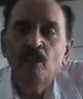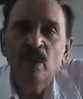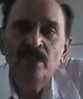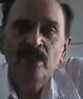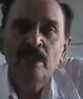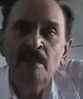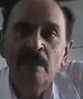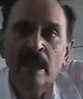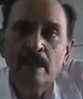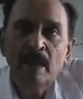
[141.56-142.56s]
and once
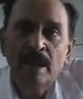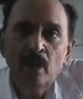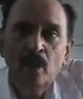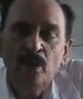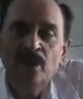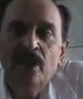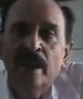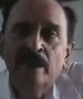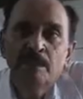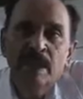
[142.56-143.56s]
the
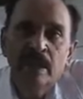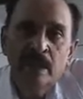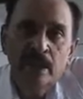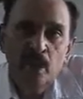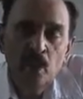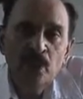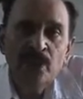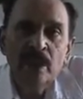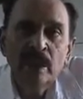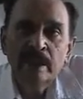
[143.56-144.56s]
amylose has been
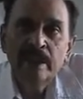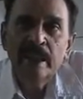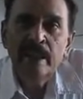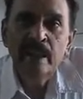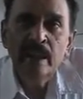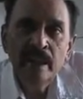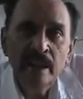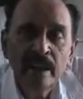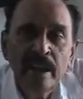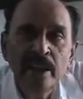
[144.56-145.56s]
reduced, then
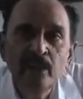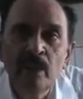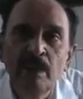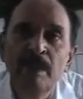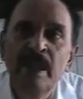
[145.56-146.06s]
rice